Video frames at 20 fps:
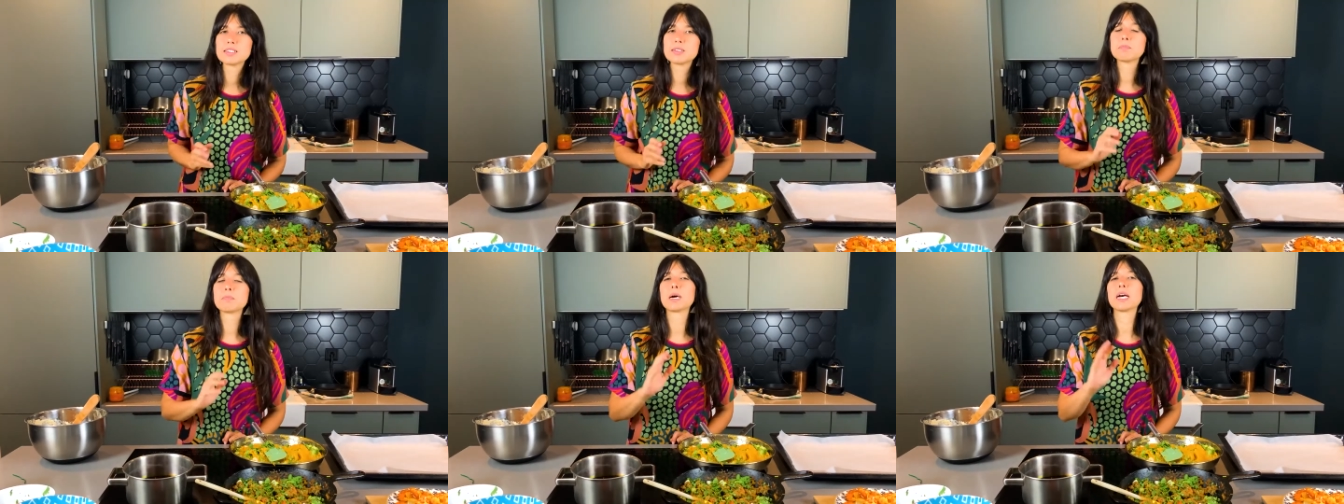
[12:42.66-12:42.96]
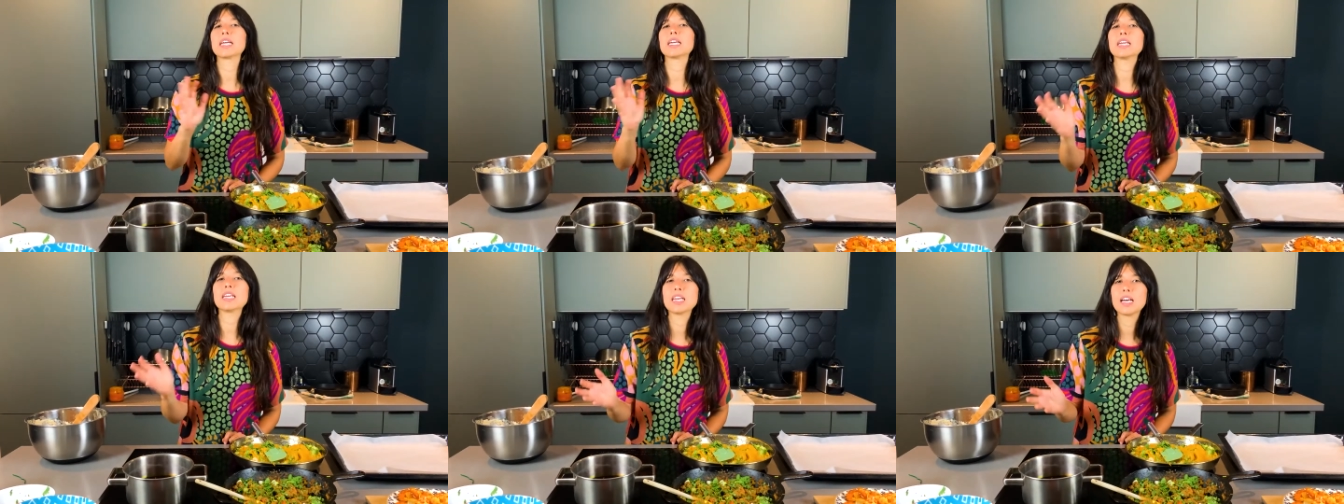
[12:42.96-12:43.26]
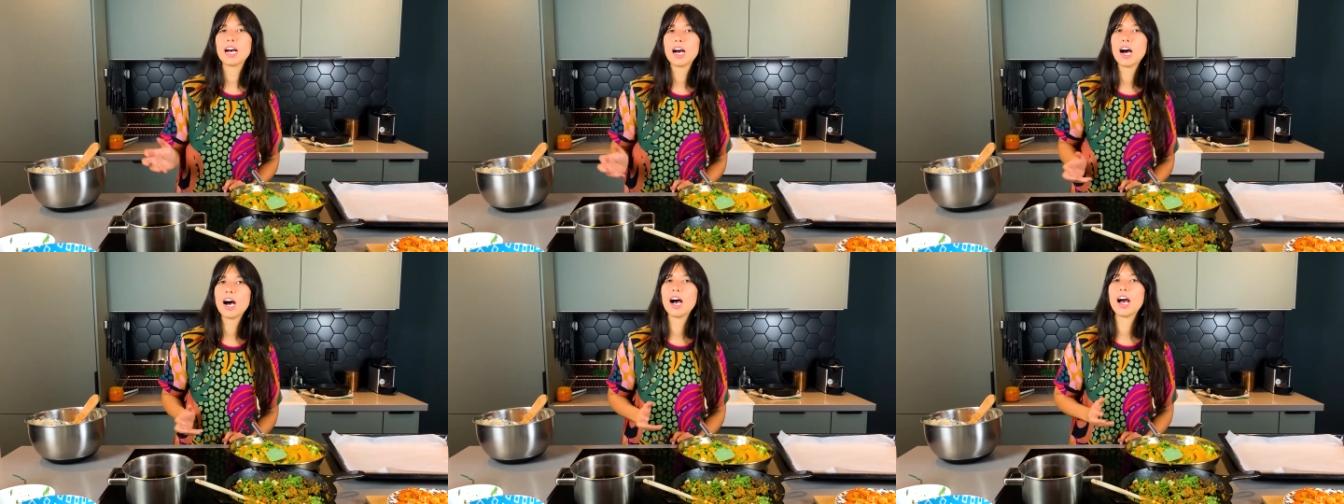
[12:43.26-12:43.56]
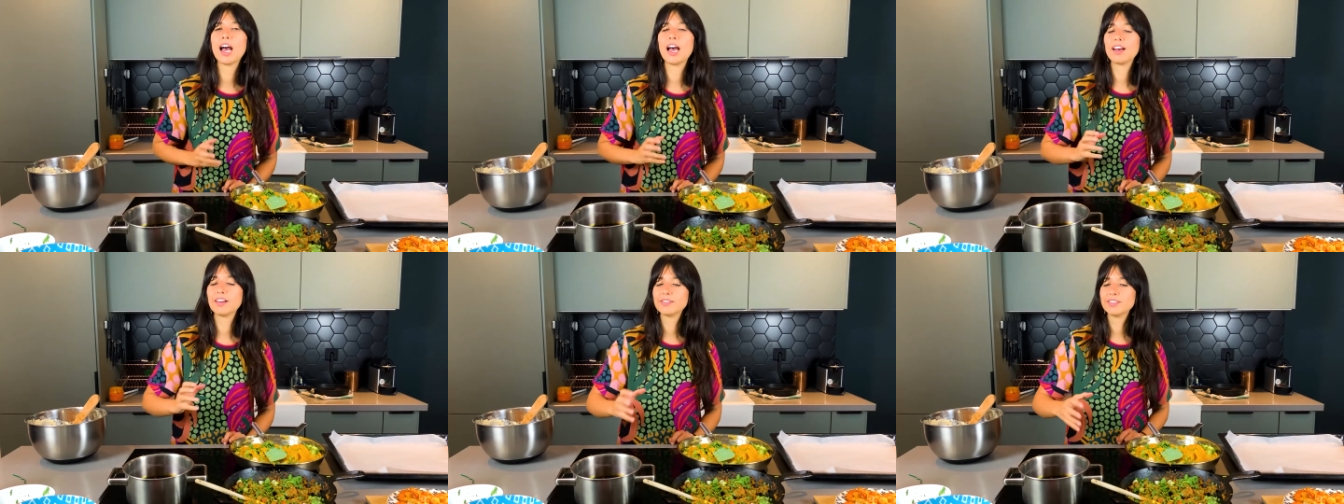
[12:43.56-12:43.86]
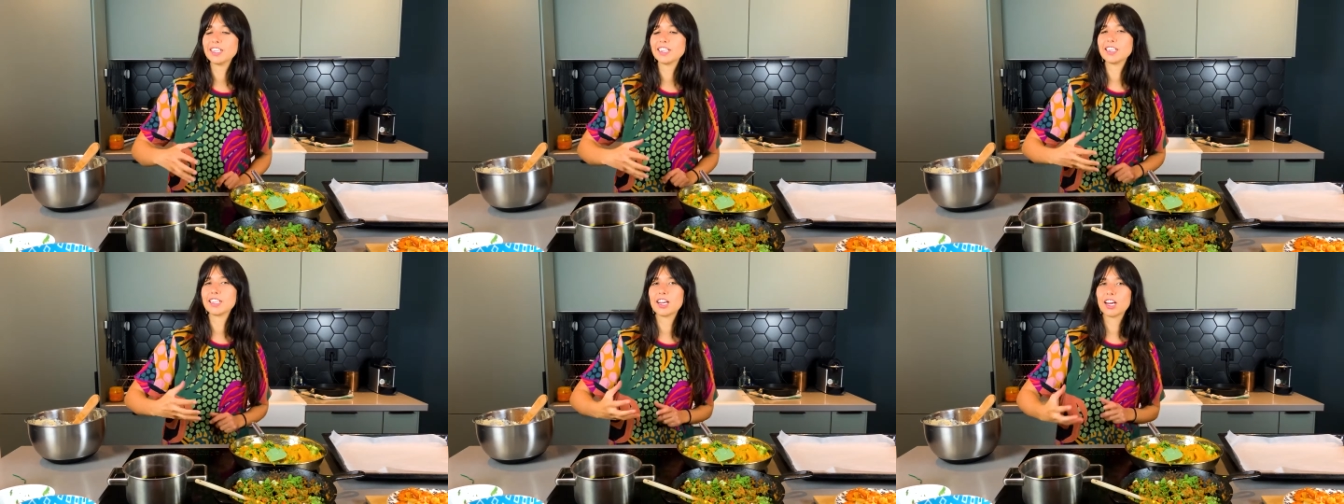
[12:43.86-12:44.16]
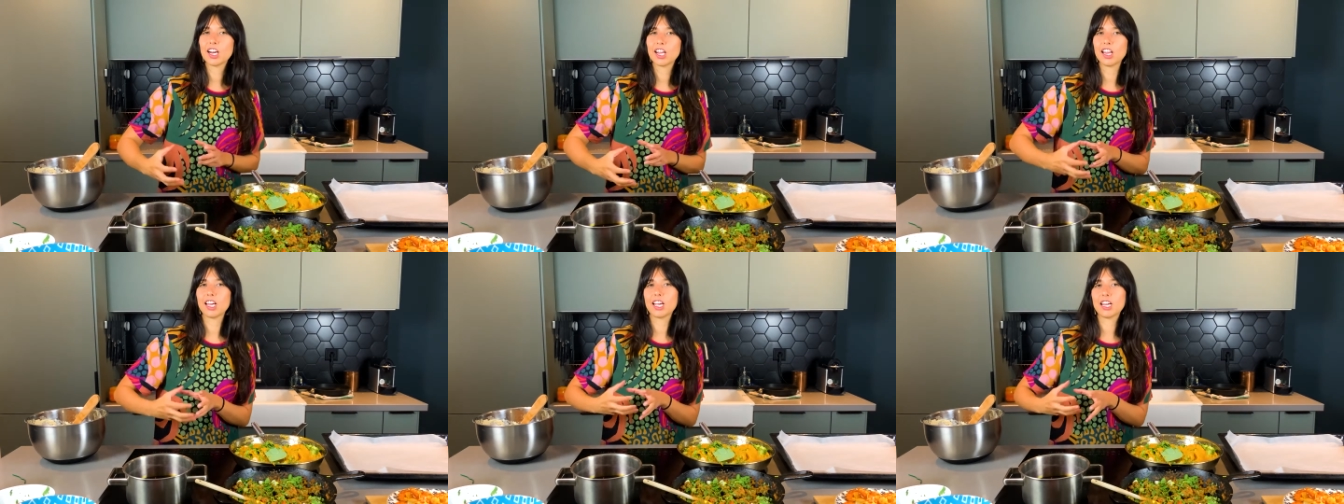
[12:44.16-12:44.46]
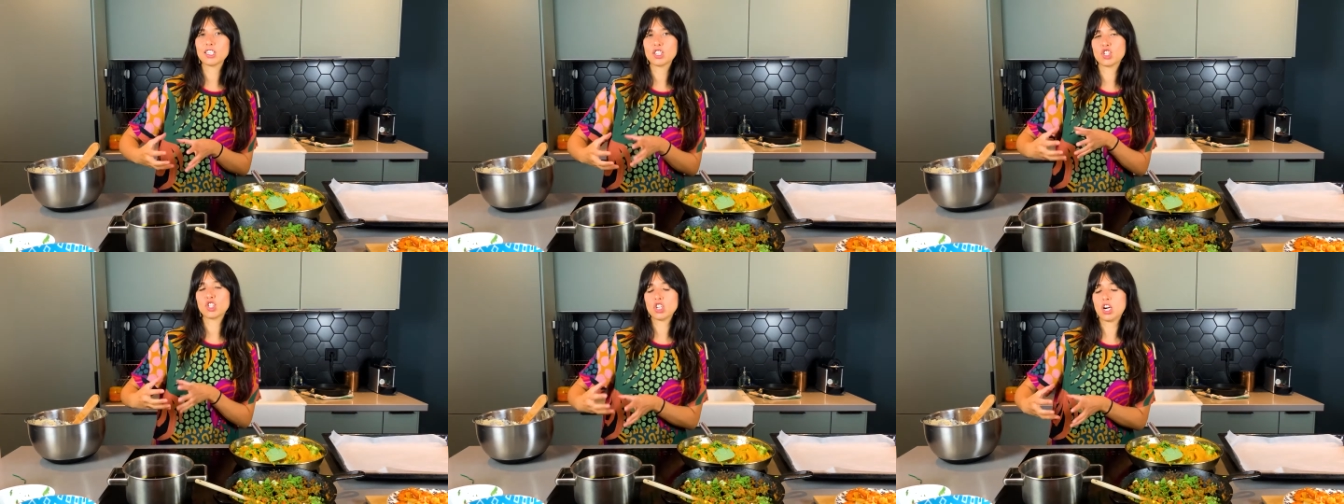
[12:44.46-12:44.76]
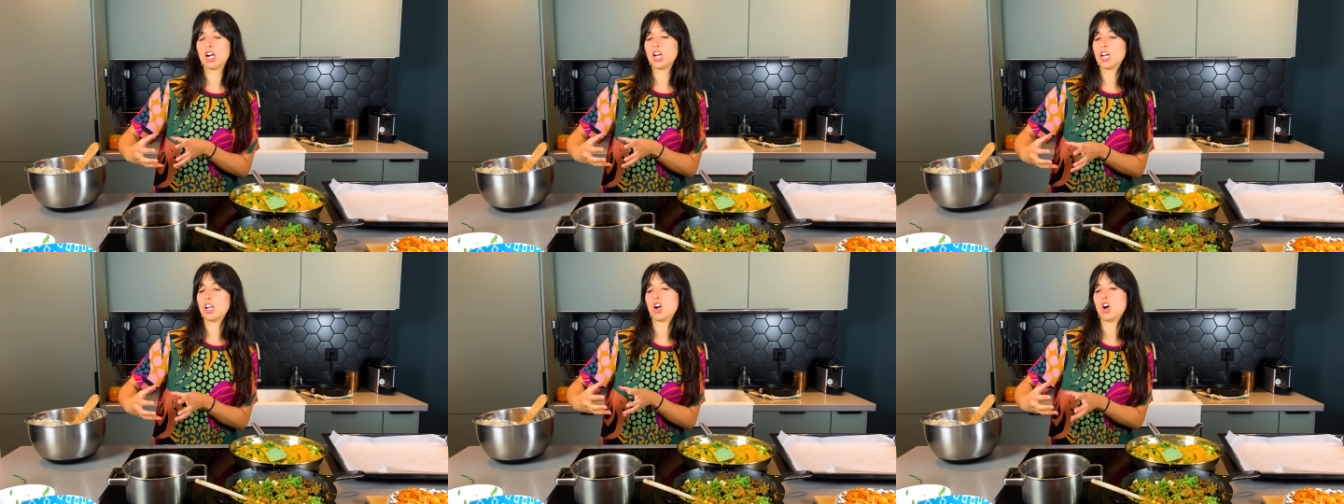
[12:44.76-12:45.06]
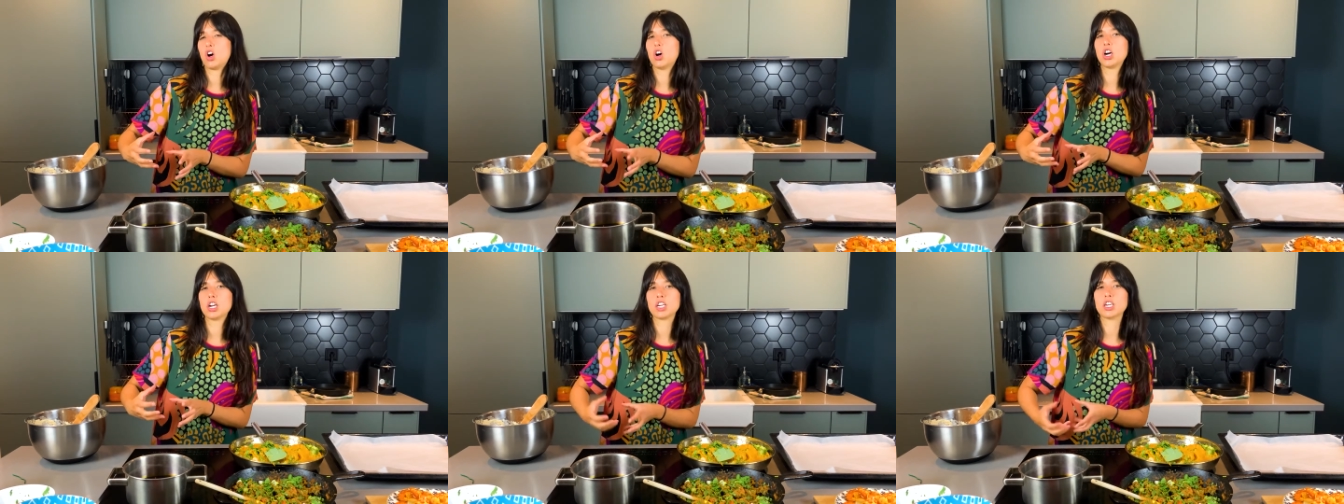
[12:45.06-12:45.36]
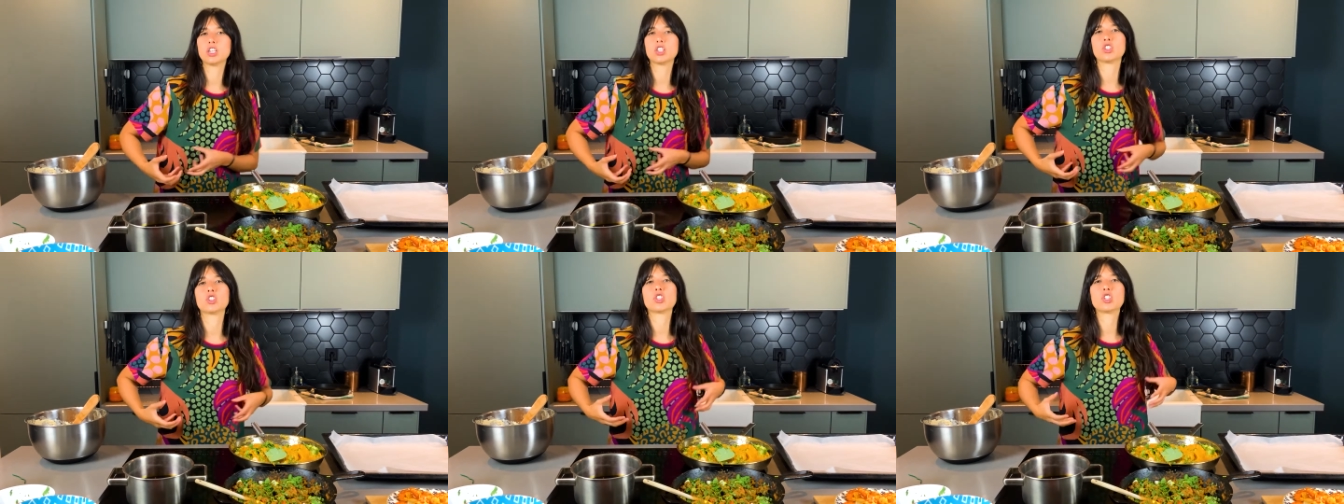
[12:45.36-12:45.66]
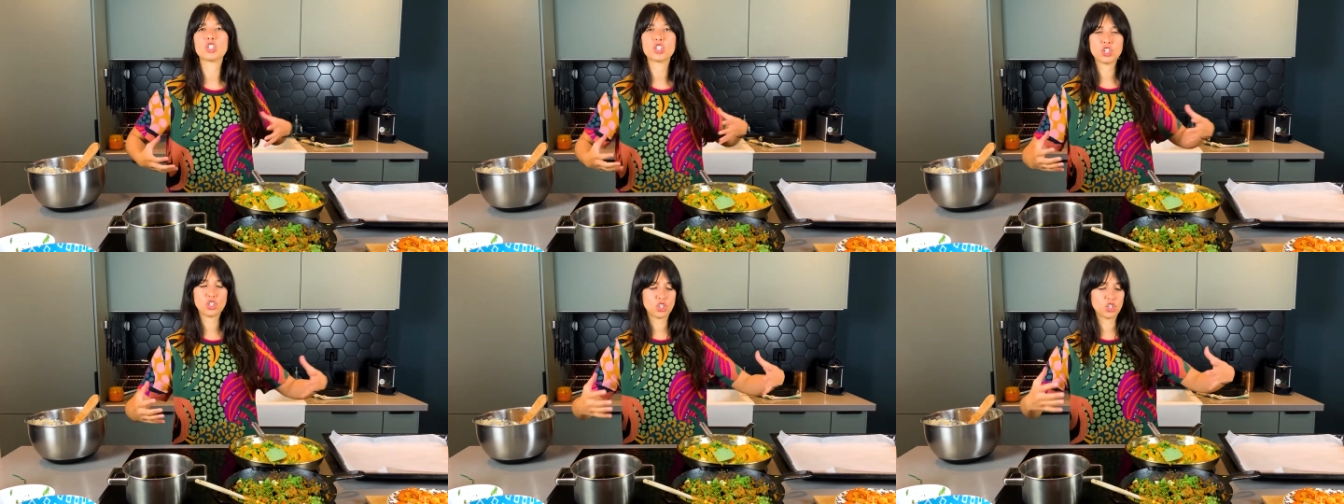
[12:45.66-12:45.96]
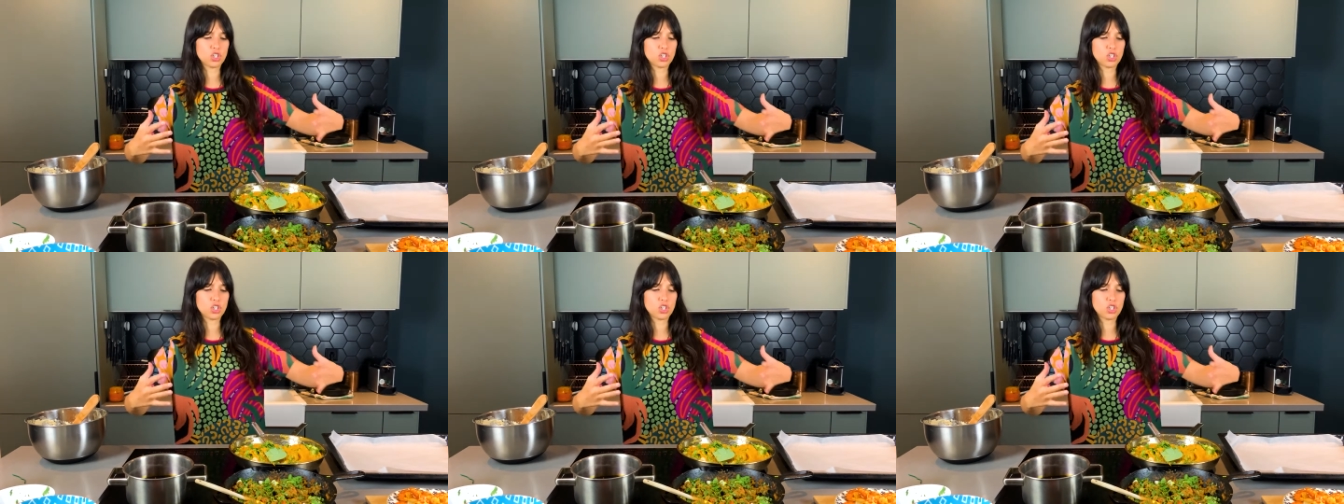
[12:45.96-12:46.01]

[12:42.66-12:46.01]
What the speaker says: in Bahia having there, like a giant onion on their